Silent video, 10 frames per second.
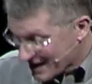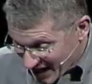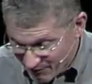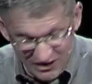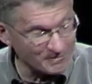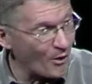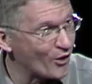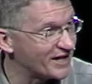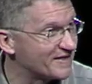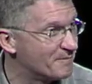He was
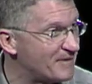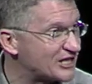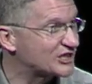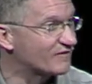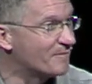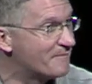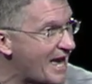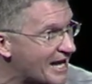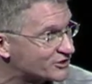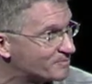born in the midst of a
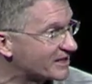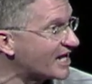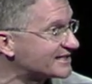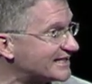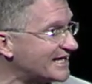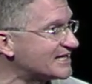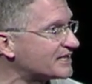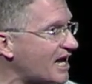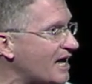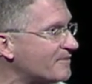mess because he didn't
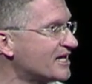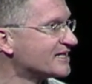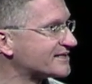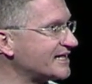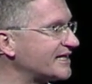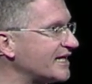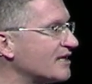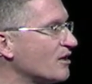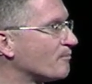come seeking